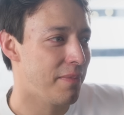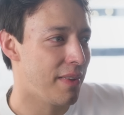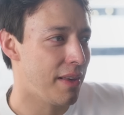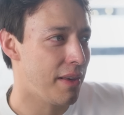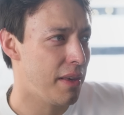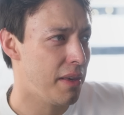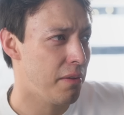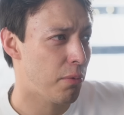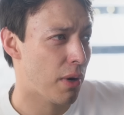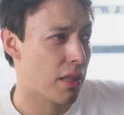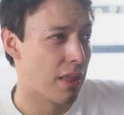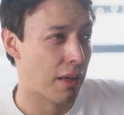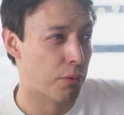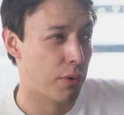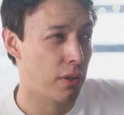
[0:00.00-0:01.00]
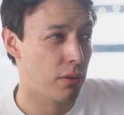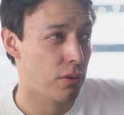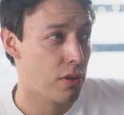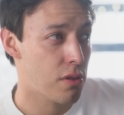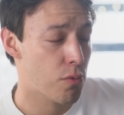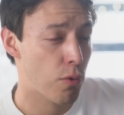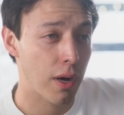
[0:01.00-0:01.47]
It was
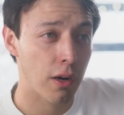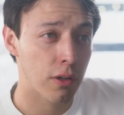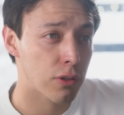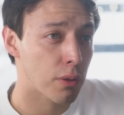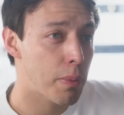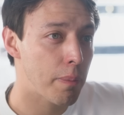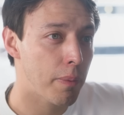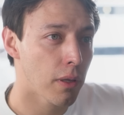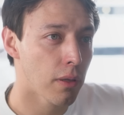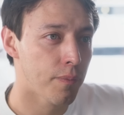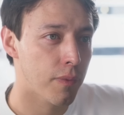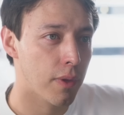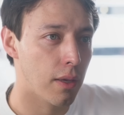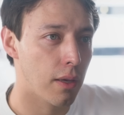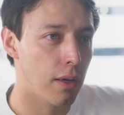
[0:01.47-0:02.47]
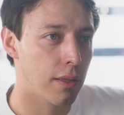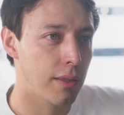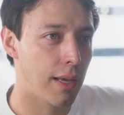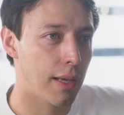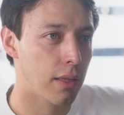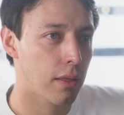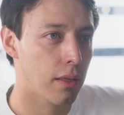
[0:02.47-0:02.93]
around 100 people
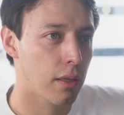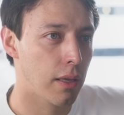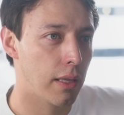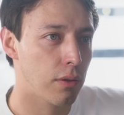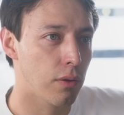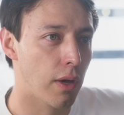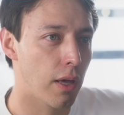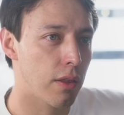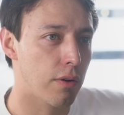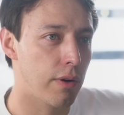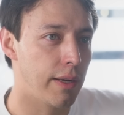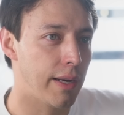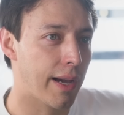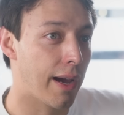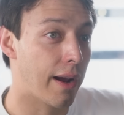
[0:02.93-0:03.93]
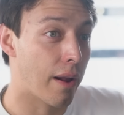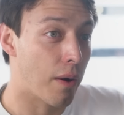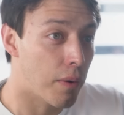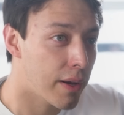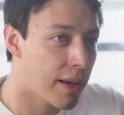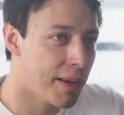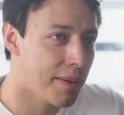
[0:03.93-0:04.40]
that get together in a
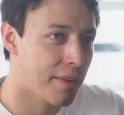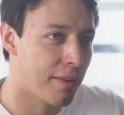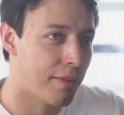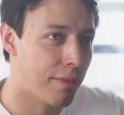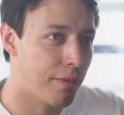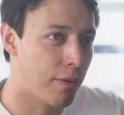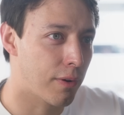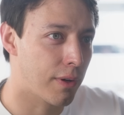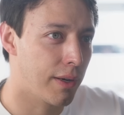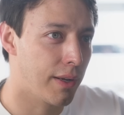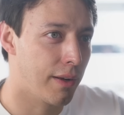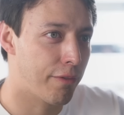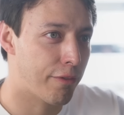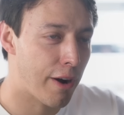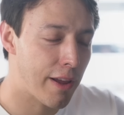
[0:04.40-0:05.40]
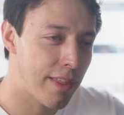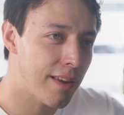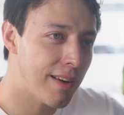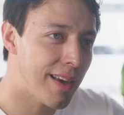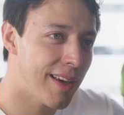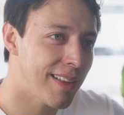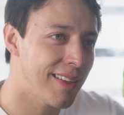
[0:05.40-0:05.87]
karaoke for the
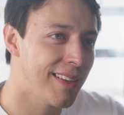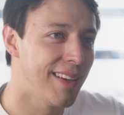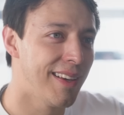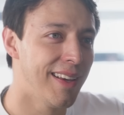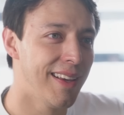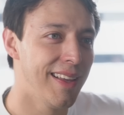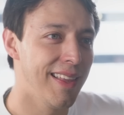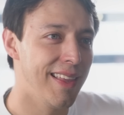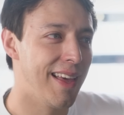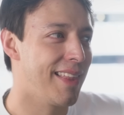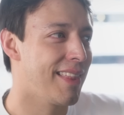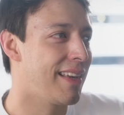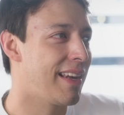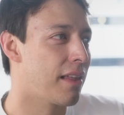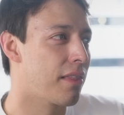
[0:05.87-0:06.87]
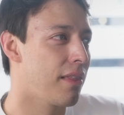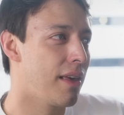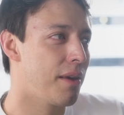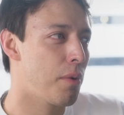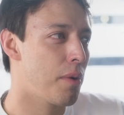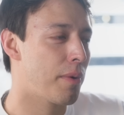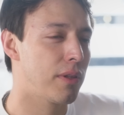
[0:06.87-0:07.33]
Friday night, and the next
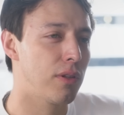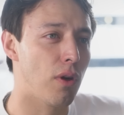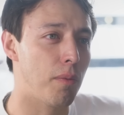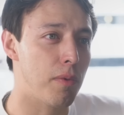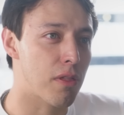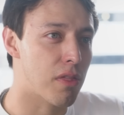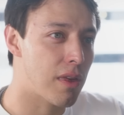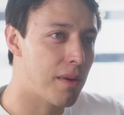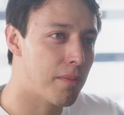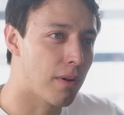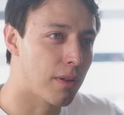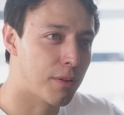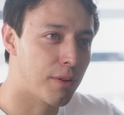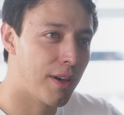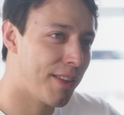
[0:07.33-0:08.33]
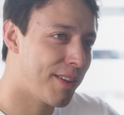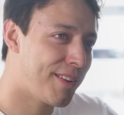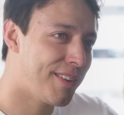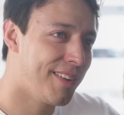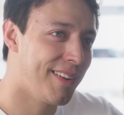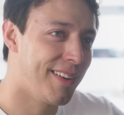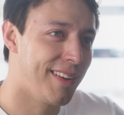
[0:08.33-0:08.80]
day we went to a museum all
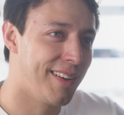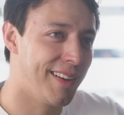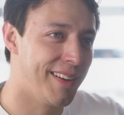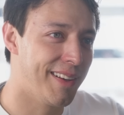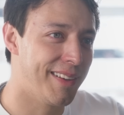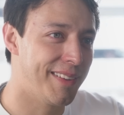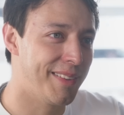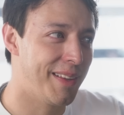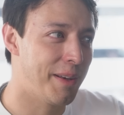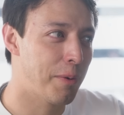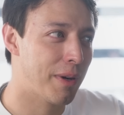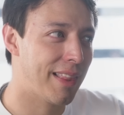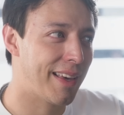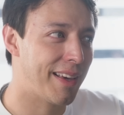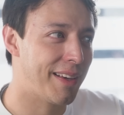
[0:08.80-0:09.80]
together, and it was